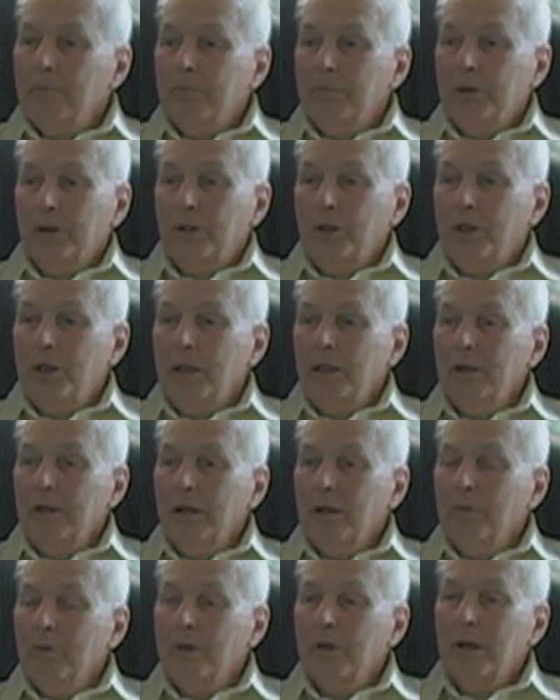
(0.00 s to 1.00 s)
But to get
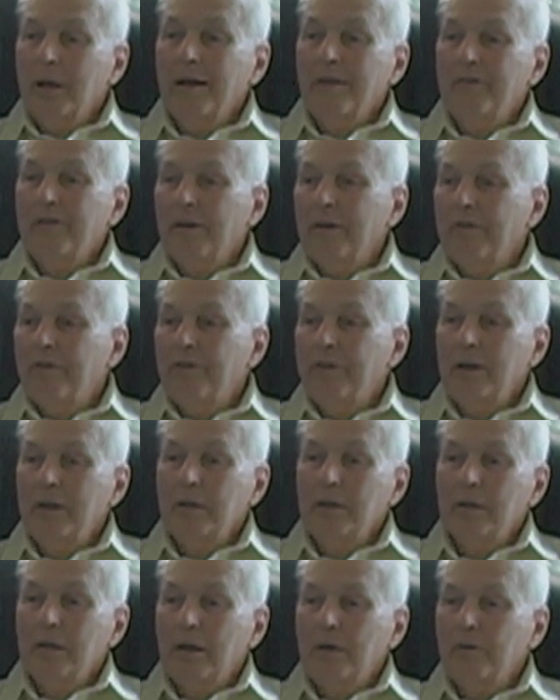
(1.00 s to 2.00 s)
there, we're going to have to have
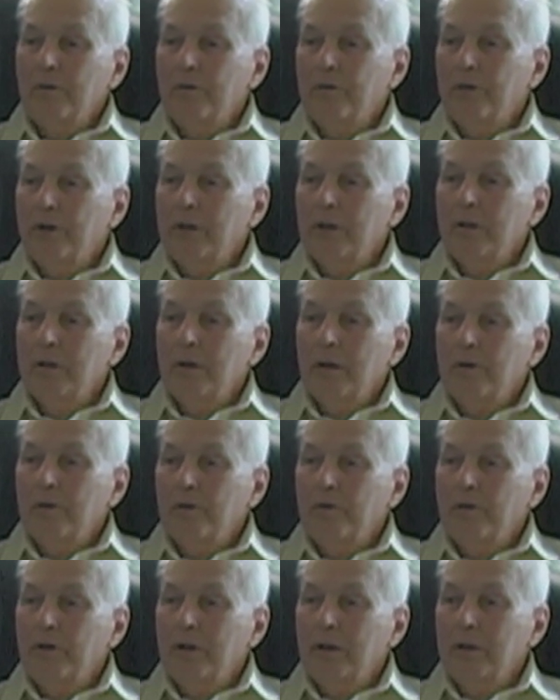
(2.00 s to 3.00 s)
failure after failure
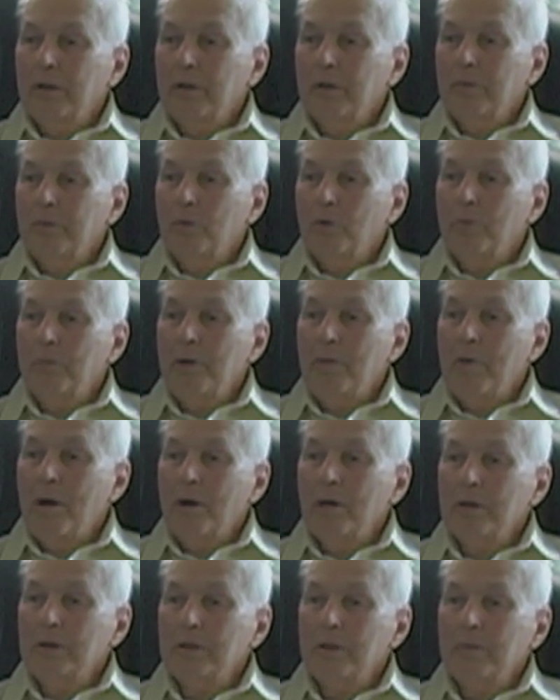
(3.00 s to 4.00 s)
after failure. We'll be
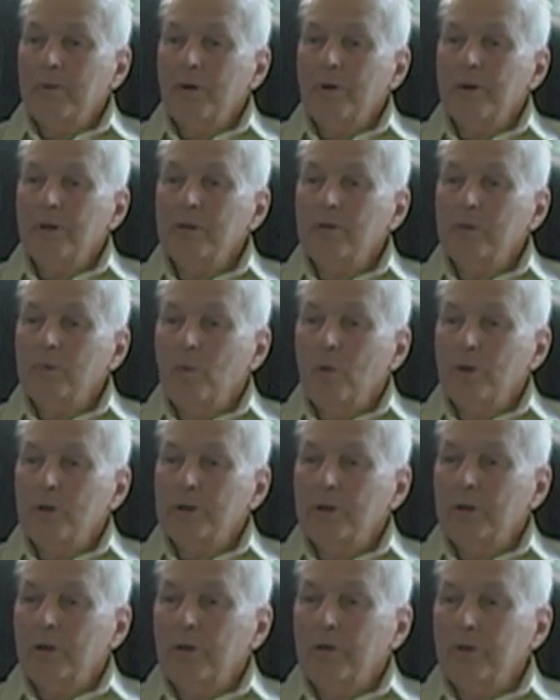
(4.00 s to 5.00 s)
better in some areas, worse
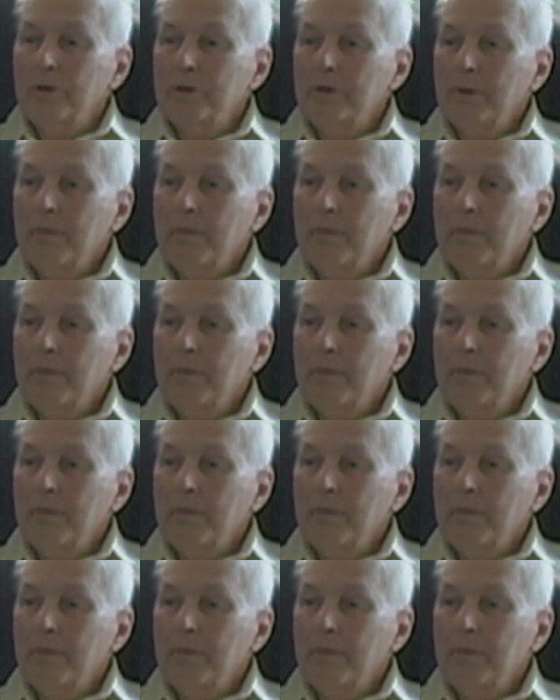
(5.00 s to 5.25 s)
in others.